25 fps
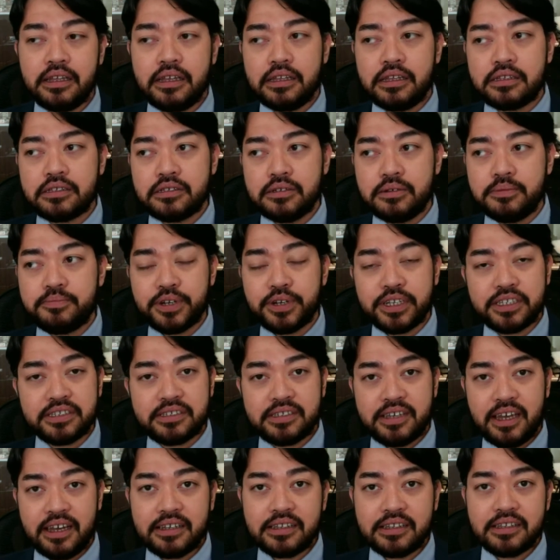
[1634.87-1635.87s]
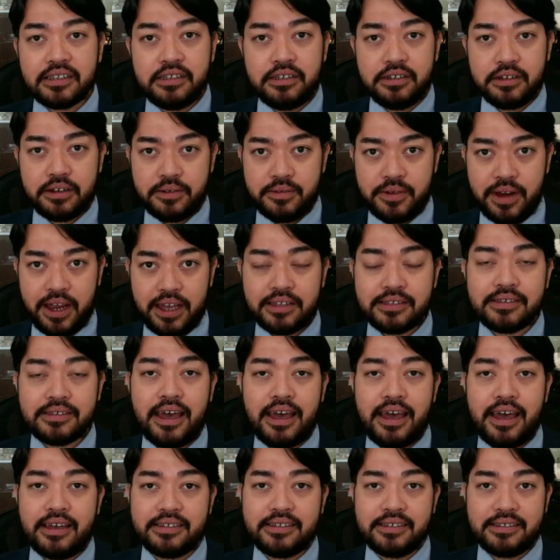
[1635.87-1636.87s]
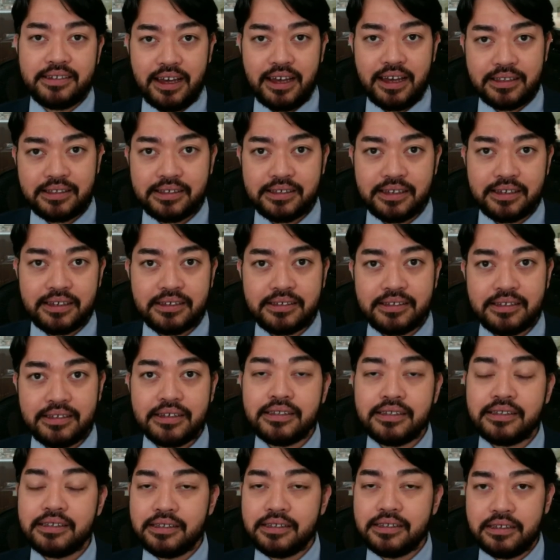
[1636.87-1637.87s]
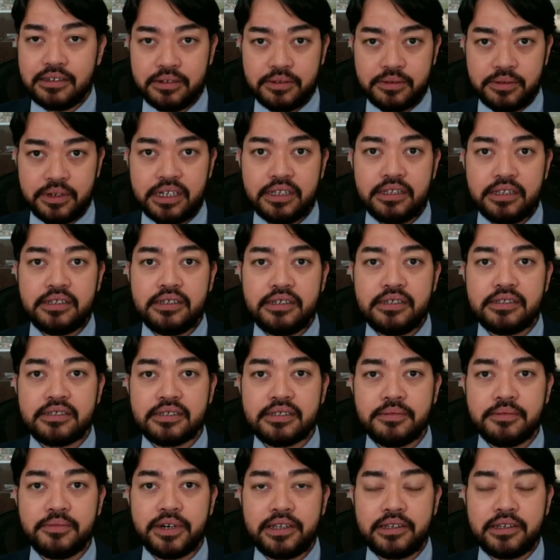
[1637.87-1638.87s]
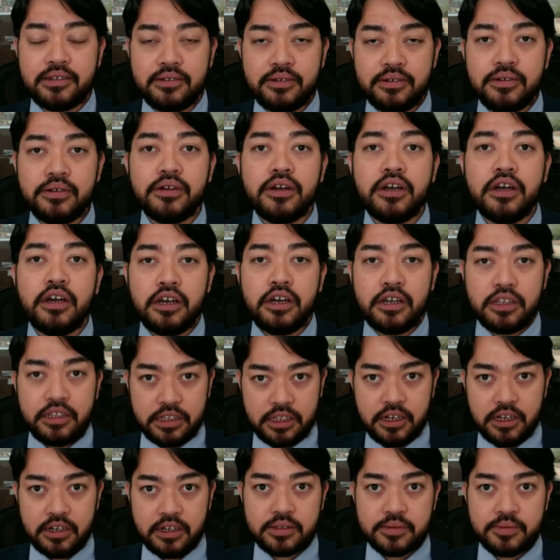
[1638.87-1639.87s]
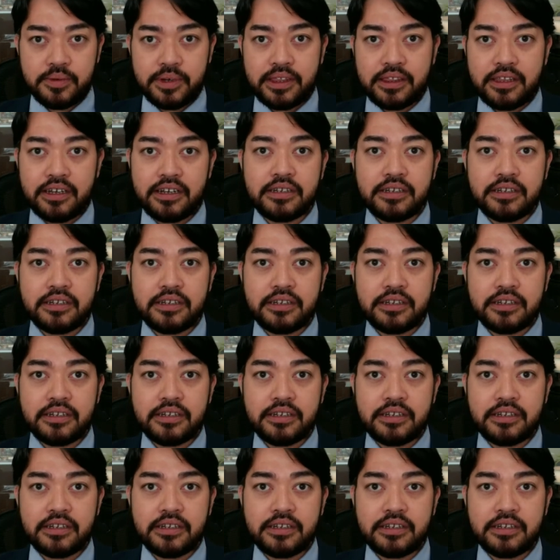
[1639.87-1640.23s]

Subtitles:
to protect your rights as a non-citizen, you really need someone who knows what they're